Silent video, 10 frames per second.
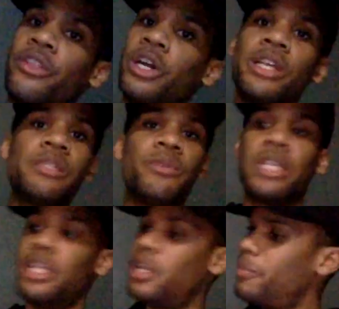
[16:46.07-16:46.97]
customers
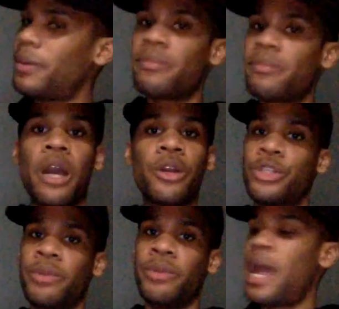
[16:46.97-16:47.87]
and other people I'm talking
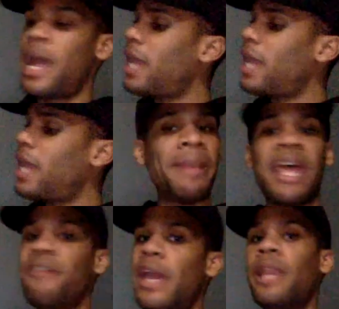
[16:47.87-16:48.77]
to. Now I'm not
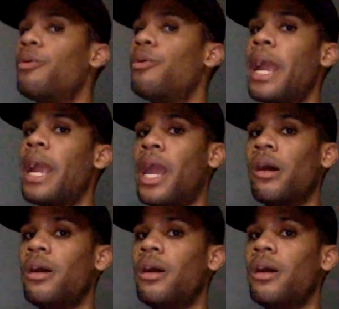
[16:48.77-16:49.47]
available right now.